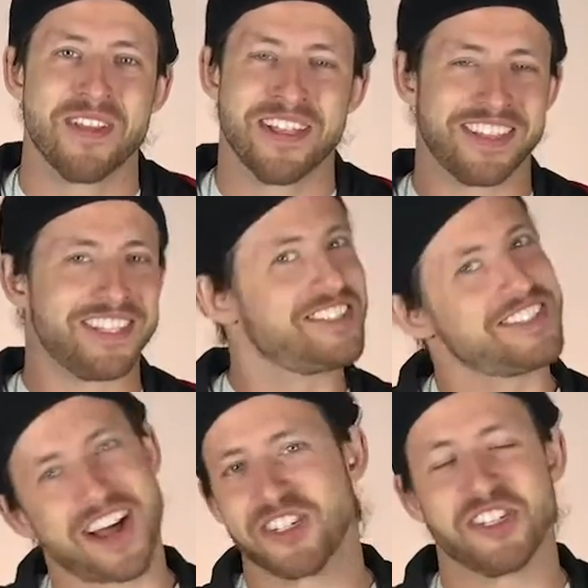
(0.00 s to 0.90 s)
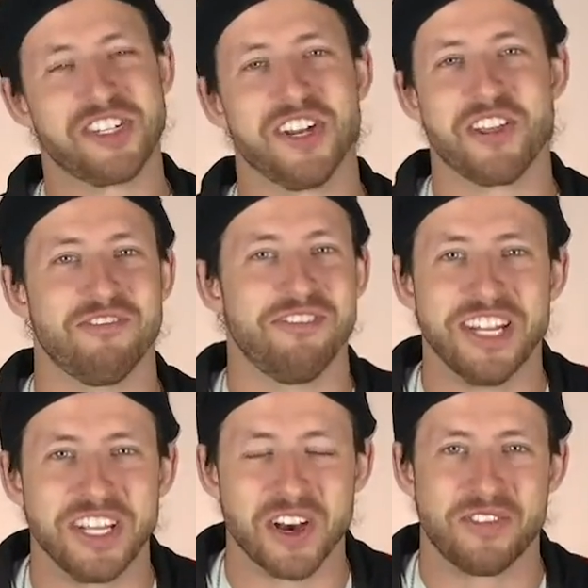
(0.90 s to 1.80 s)
that this is not just another
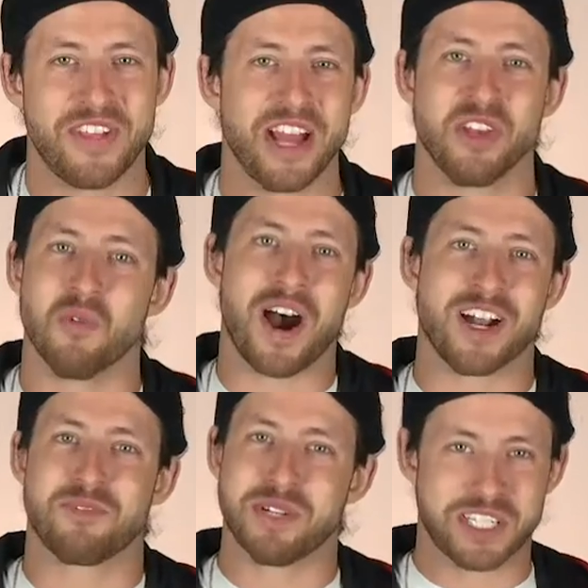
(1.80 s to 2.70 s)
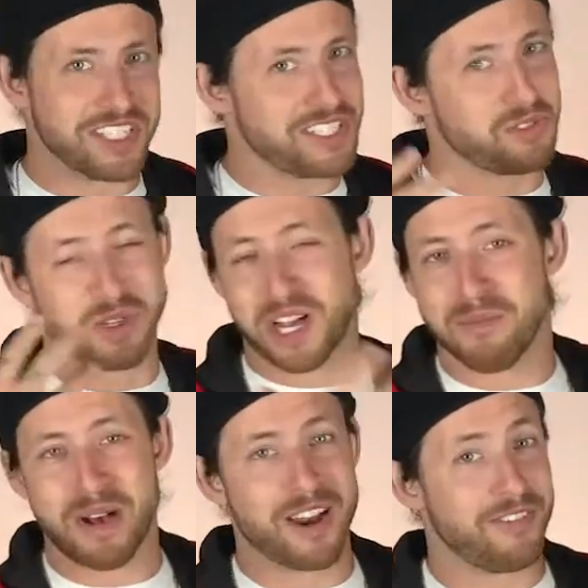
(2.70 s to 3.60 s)
video that you watch, but just as we
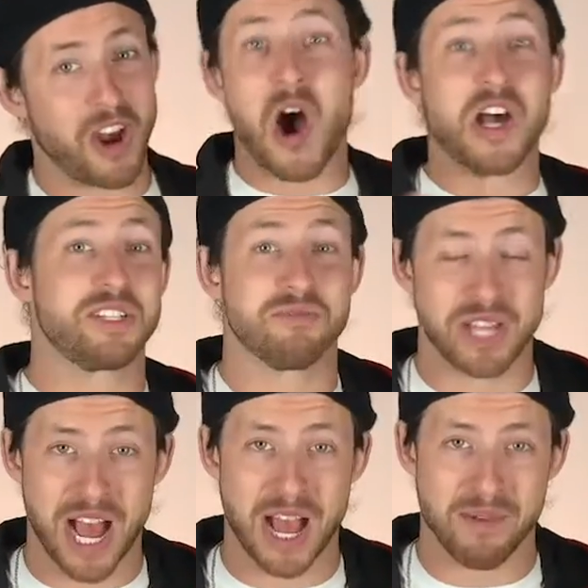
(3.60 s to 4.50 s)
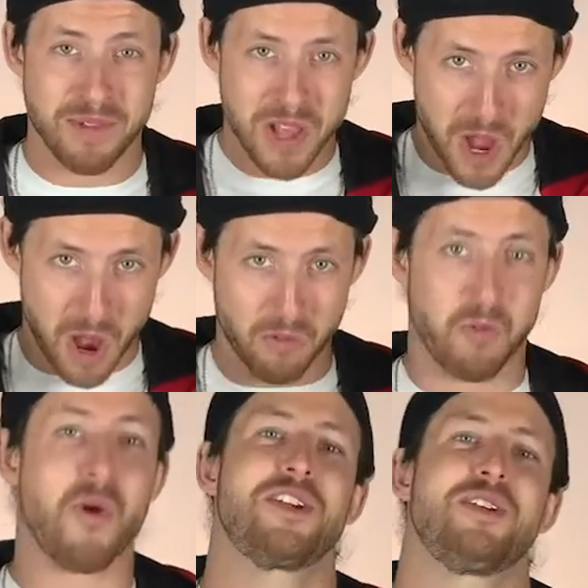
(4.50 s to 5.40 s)
come out of an awesome time of
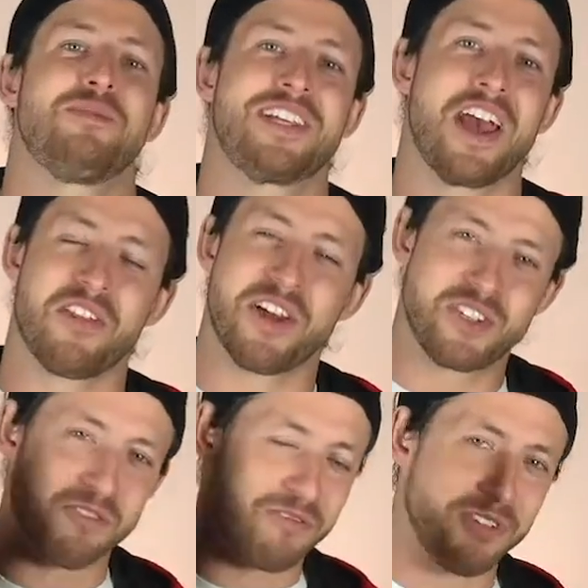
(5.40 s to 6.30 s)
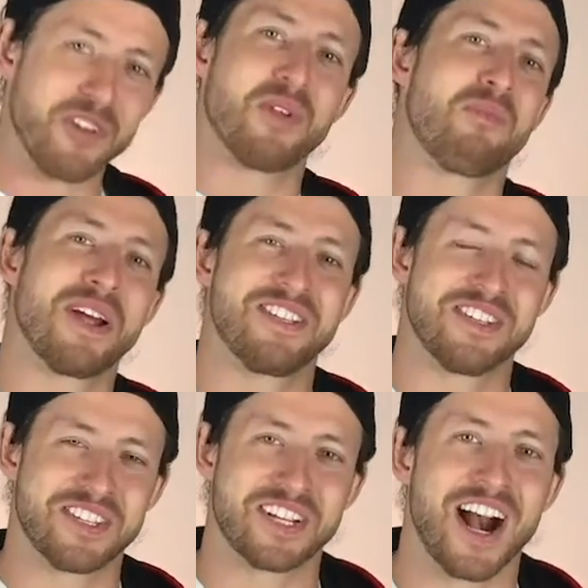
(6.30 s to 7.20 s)
worship together, that you feel the
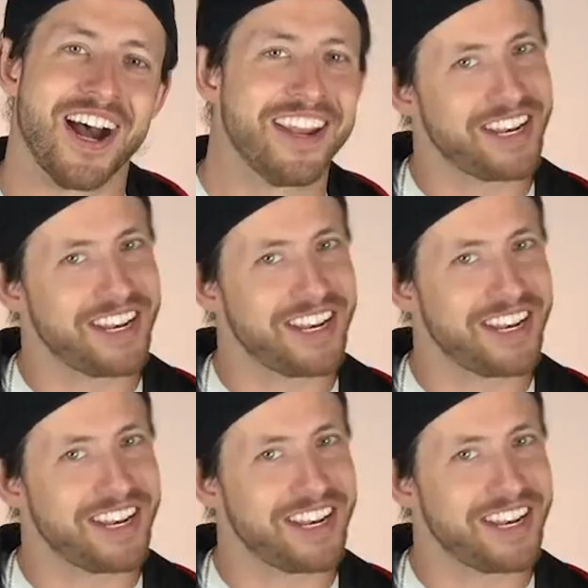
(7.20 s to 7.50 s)
presence of God.